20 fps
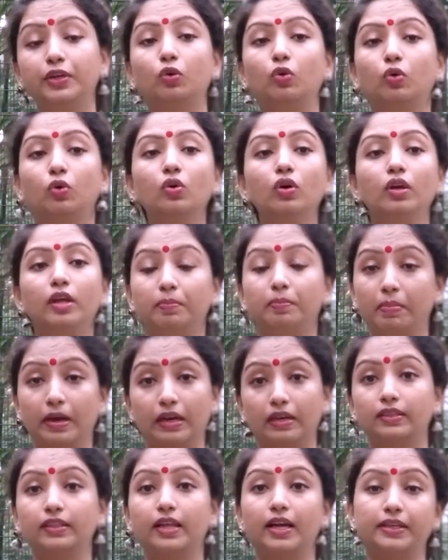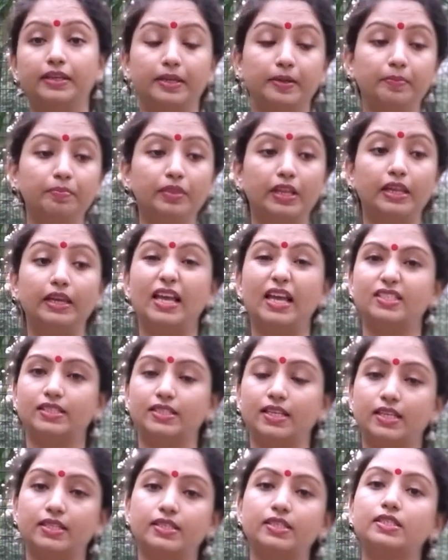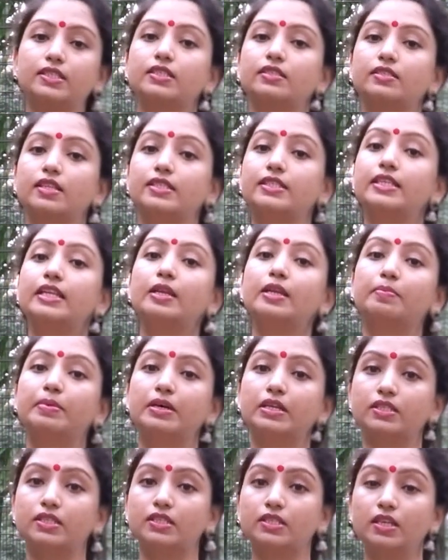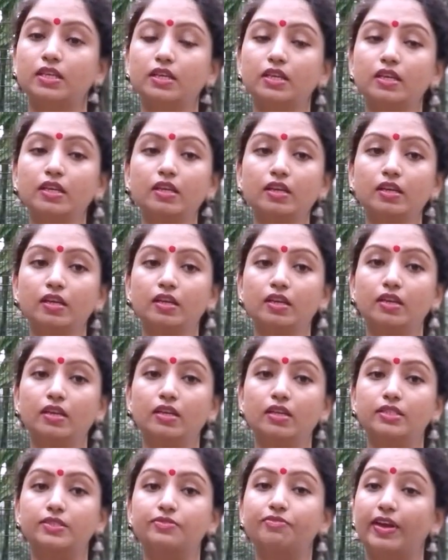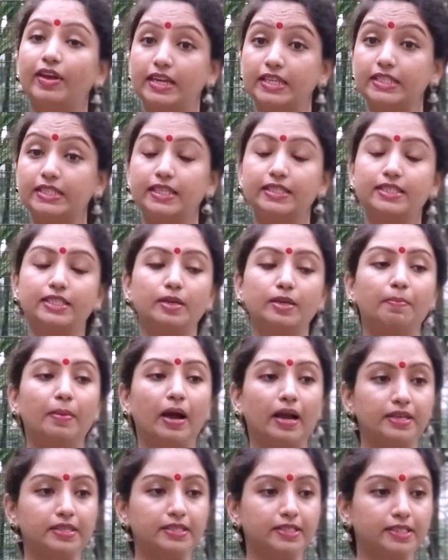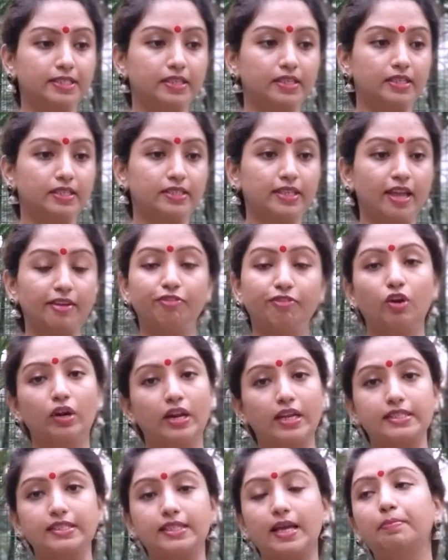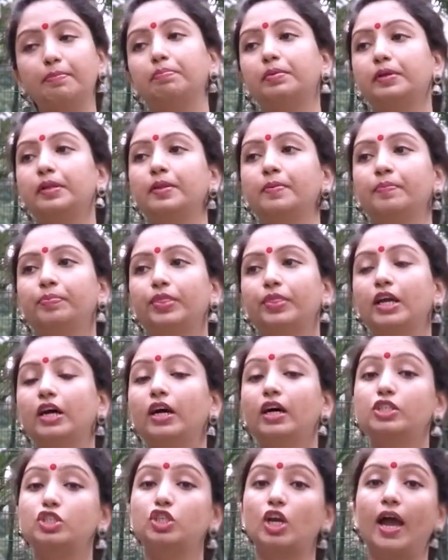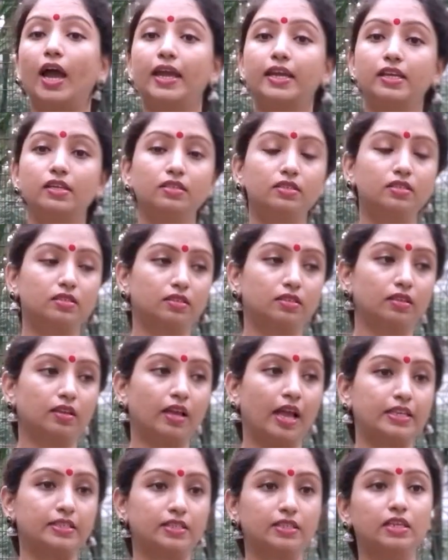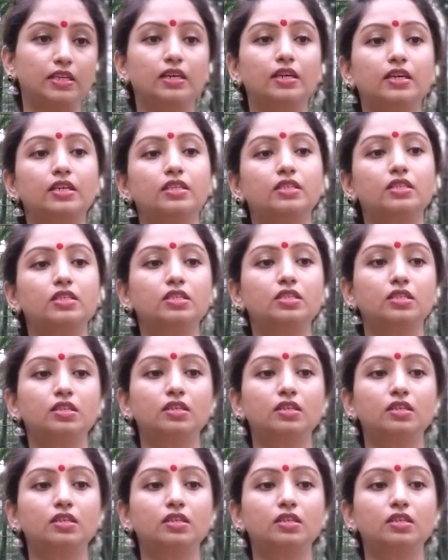know. In Bharatanatyam, the lessons, the syllabus is very systemized. Say for example, a child has learned